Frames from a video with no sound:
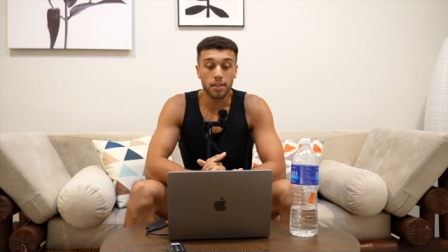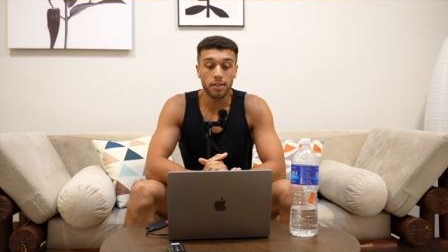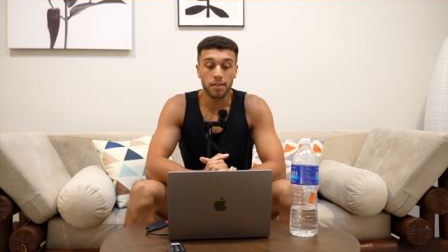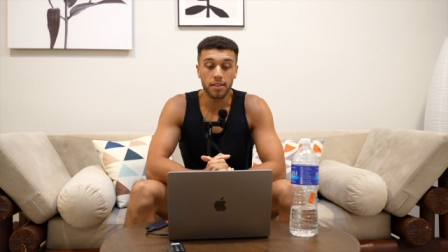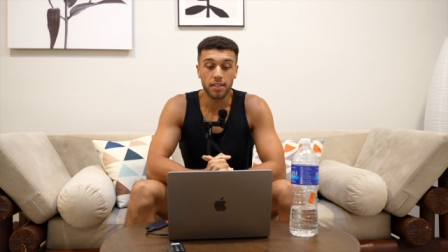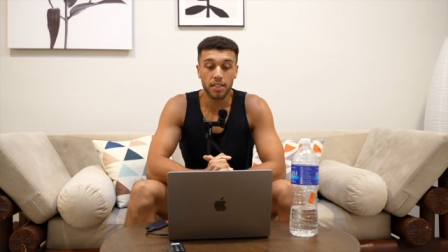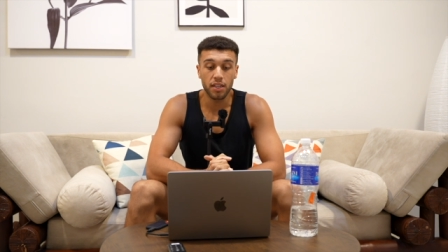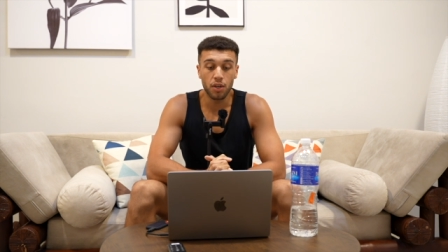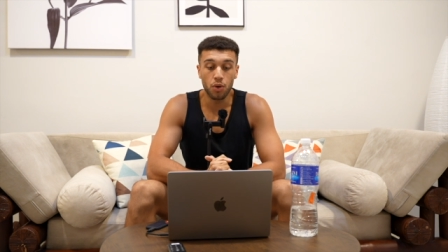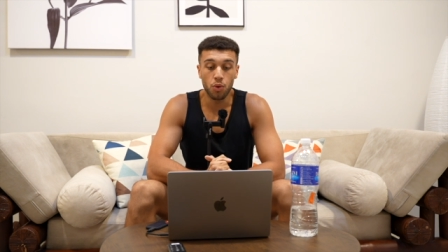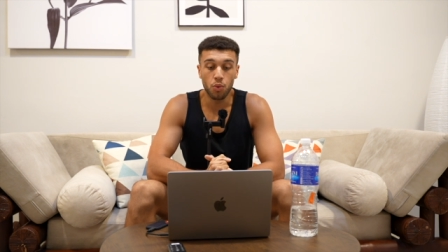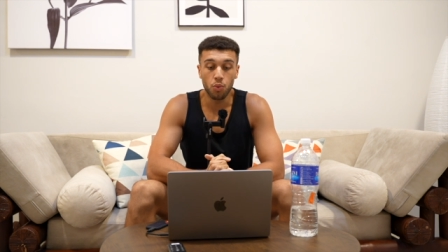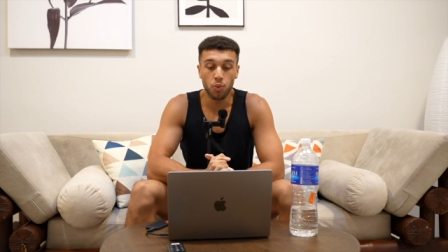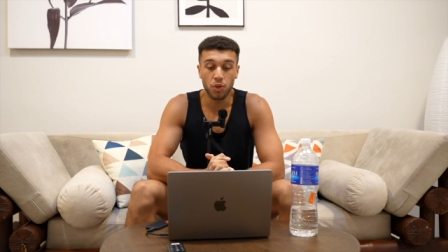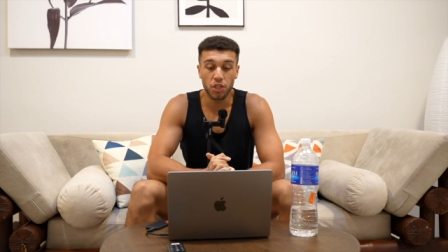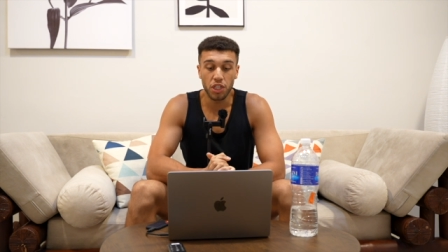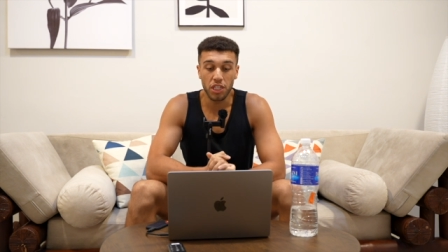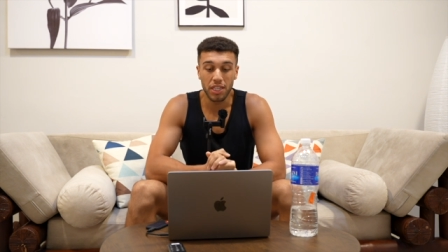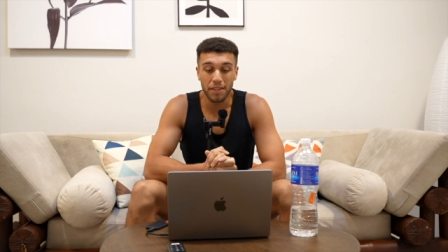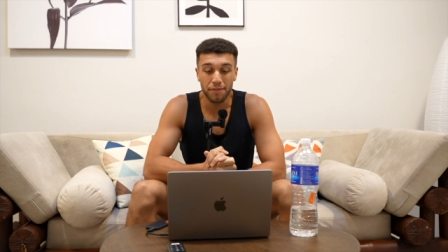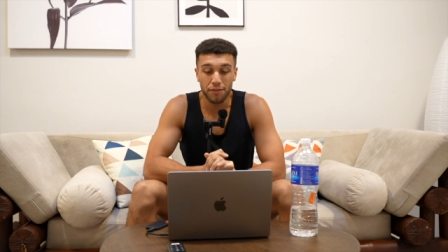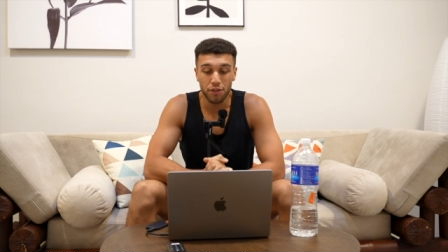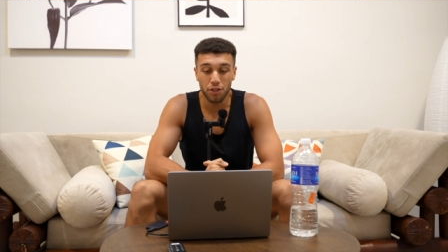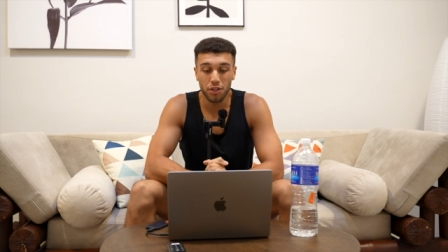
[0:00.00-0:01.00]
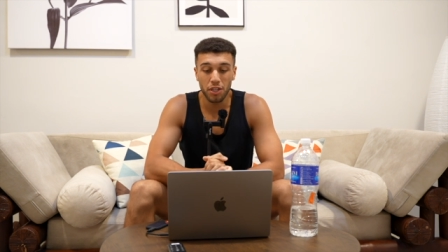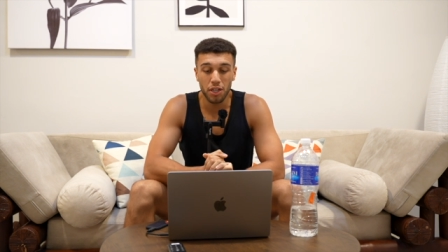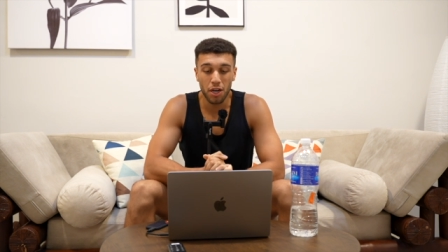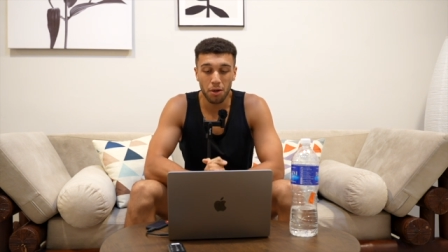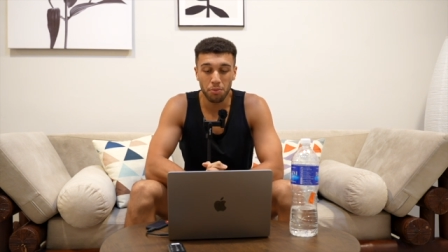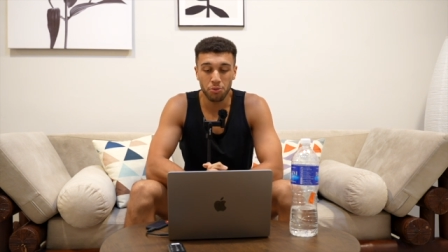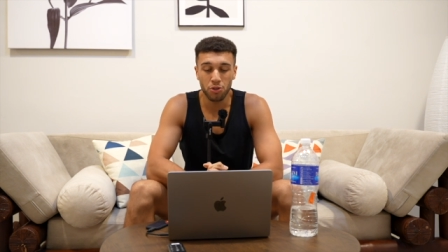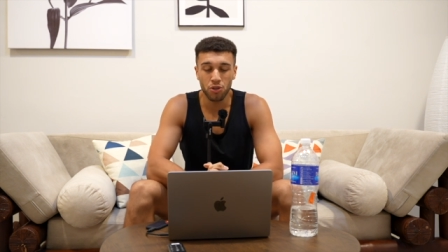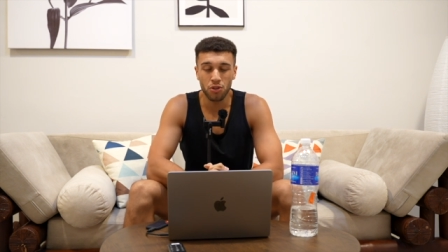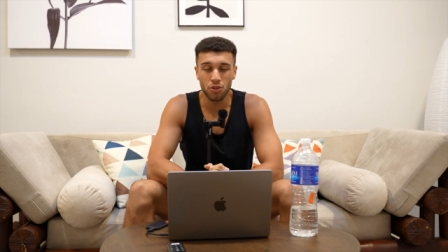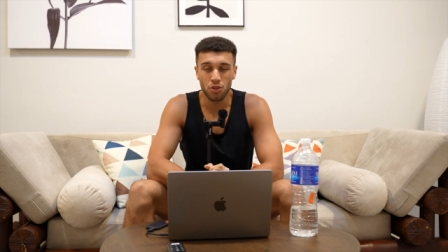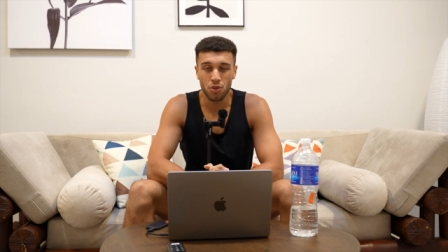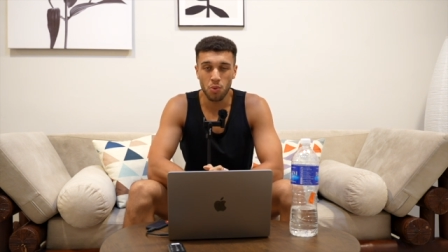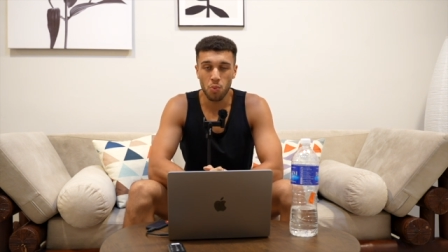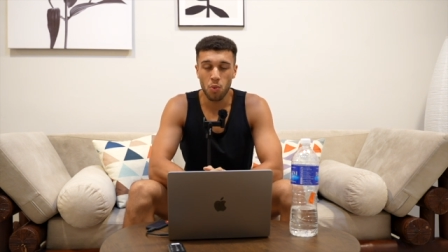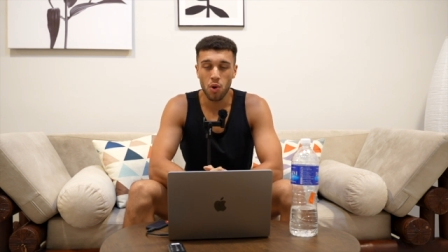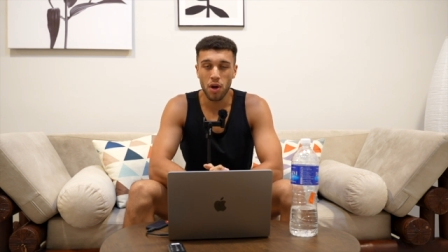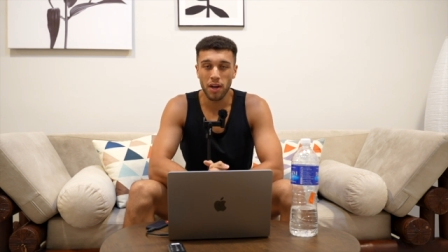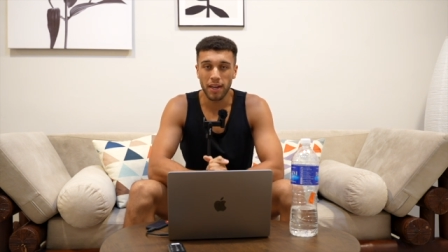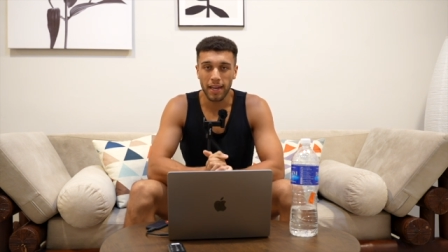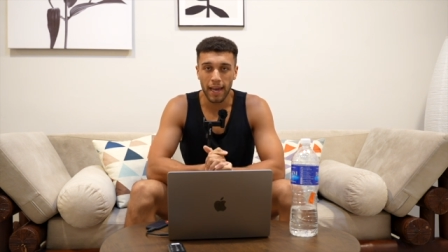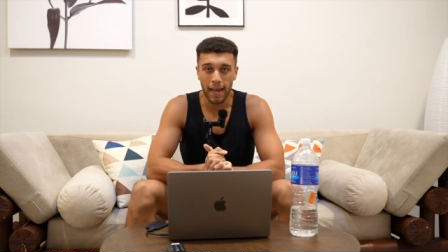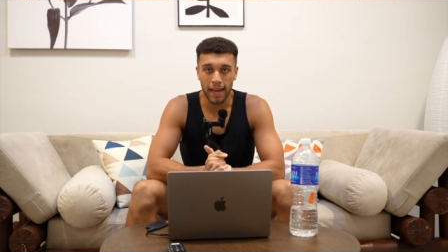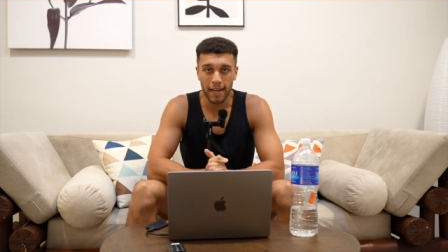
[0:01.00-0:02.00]
a skill which gives you the option to
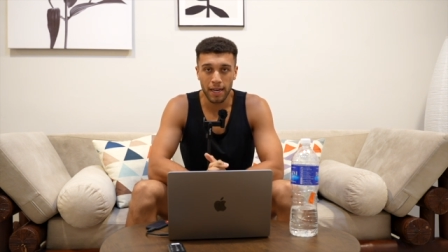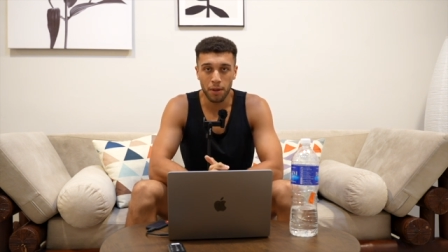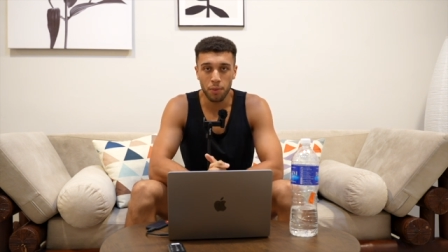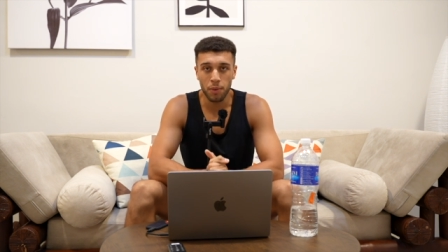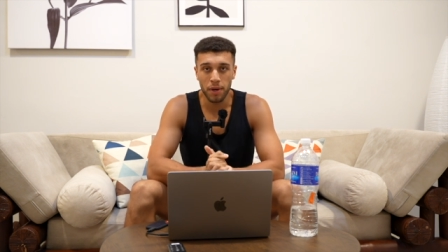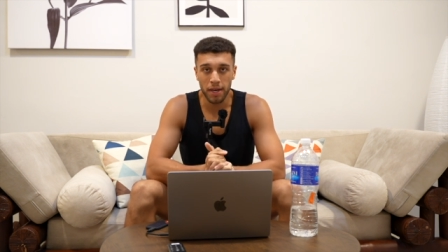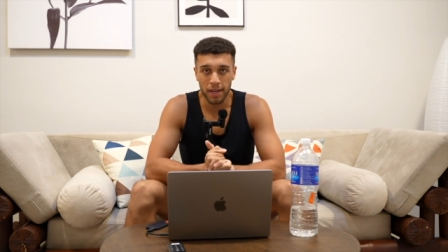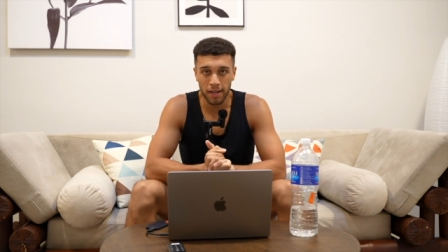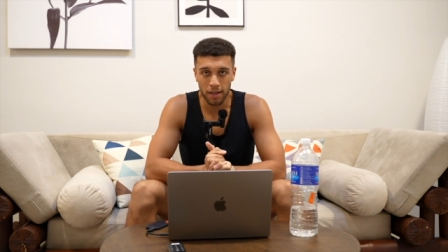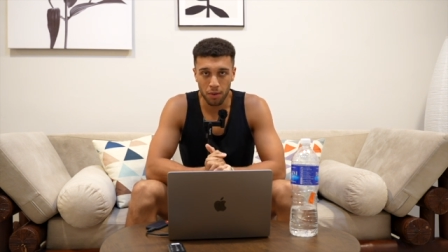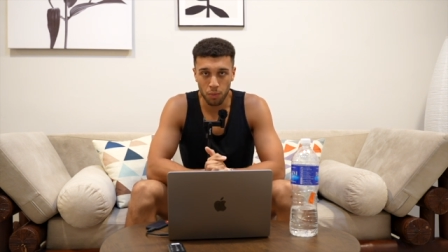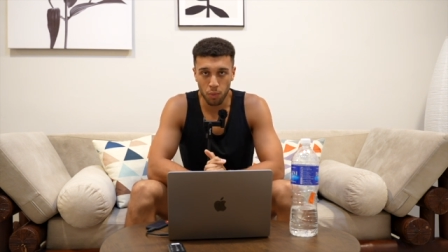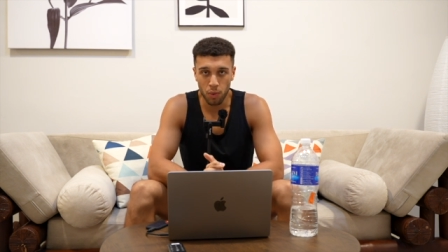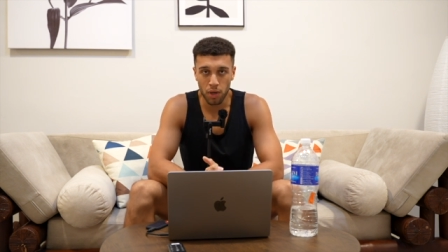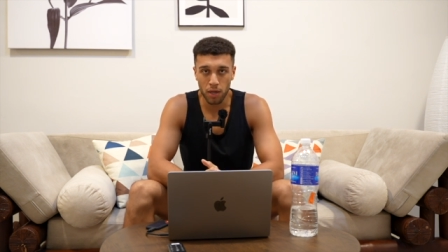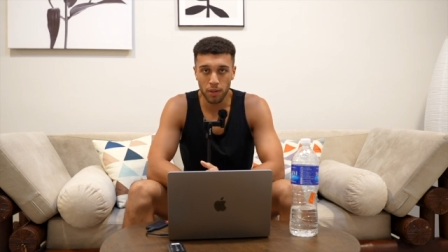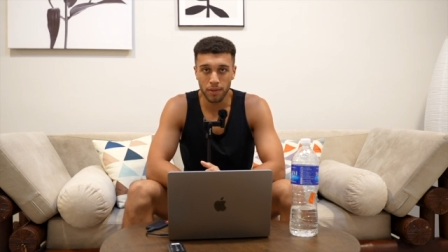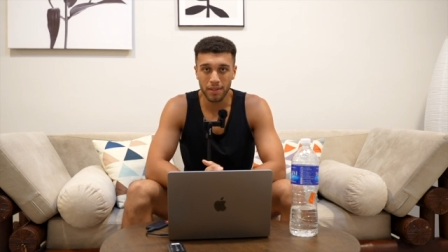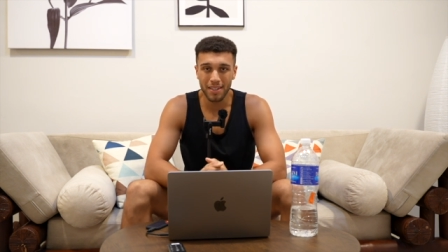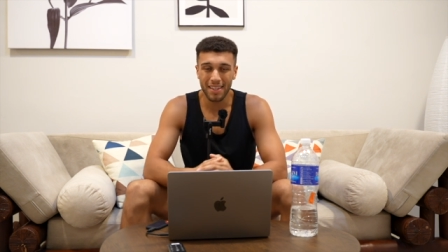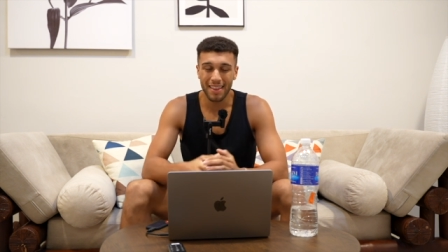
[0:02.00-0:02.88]
work anywhere in the world.